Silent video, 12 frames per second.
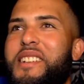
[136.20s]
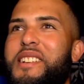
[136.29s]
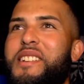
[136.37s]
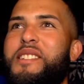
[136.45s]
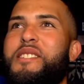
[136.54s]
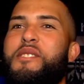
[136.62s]

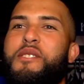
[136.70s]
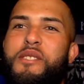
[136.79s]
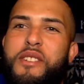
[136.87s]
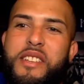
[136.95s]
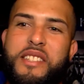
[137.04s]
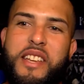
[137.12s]
Yeah. So
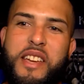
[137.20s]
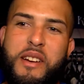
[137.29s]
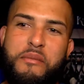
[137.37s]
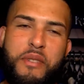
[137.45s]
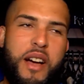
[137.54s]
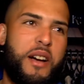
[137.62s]
let's
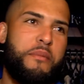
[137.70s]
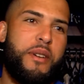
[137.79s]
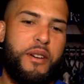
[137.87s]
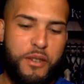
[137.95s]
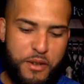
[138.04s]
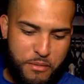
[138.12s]
say I'm at
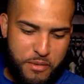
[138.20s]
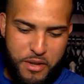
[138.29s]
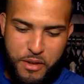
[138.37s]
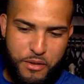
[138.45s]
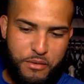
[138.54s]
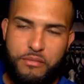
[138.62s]
home,
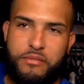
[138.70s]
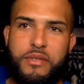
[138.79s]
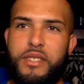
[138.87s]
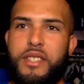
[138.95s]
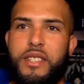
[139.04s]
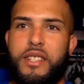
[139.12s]
I just
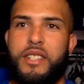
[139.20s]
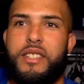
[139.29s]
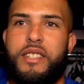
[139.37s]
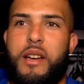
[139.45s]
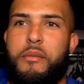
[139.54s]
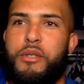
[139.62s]

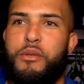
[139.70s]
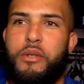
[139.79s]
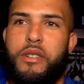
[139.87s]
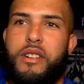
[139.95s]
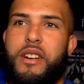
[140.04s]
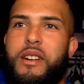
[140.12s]
type a
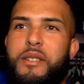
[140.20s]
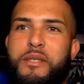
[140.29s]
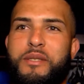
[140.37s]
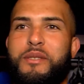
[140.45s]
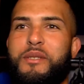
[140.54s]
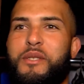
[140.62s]
tweet
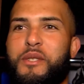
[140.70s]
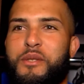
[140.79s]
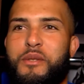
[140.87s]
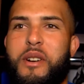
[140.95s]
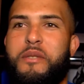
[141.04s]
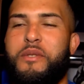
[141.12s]
out
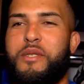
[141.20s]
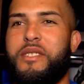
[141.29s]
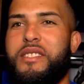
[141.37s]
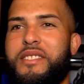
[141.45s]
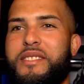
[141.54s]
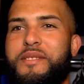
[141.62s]
just to have
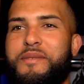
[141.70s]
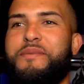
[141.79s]
fun. Yeah.